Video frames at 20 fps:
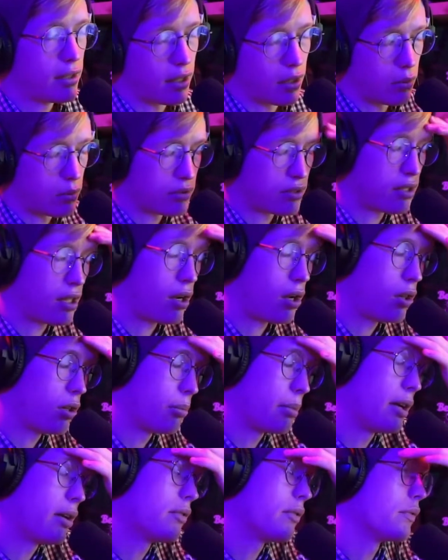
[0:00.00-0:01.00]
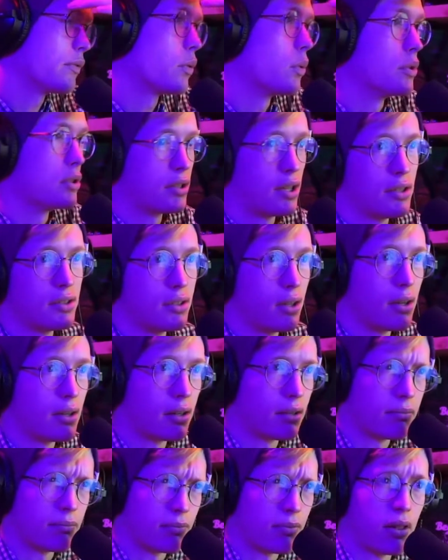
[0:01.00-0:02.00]
Like, what's that all about? And of course, I saw it
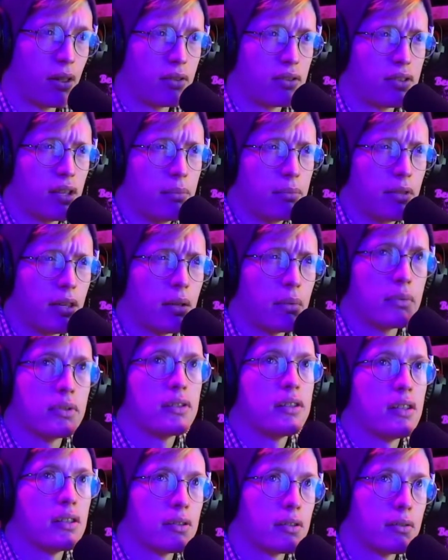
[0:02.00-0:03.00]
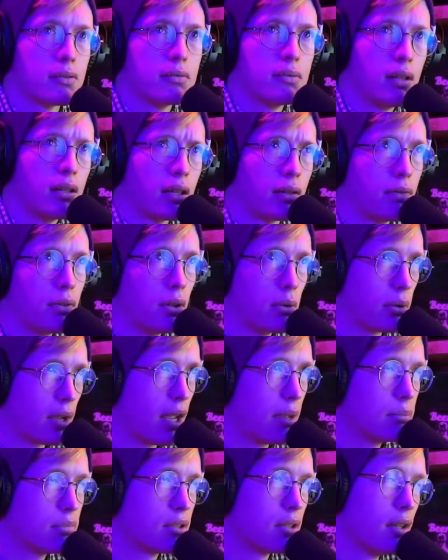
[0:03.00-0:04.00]
and I thought the same thing. What's this? I like video
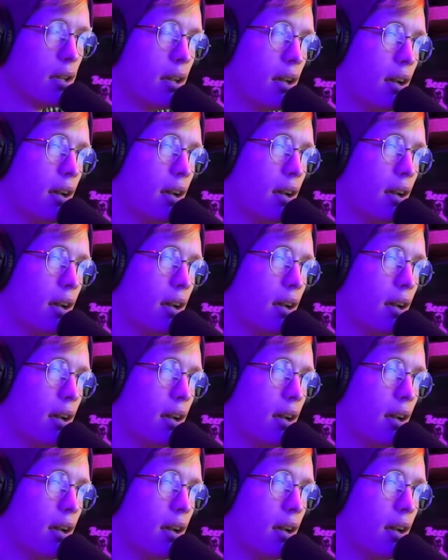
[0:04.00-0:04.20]
games.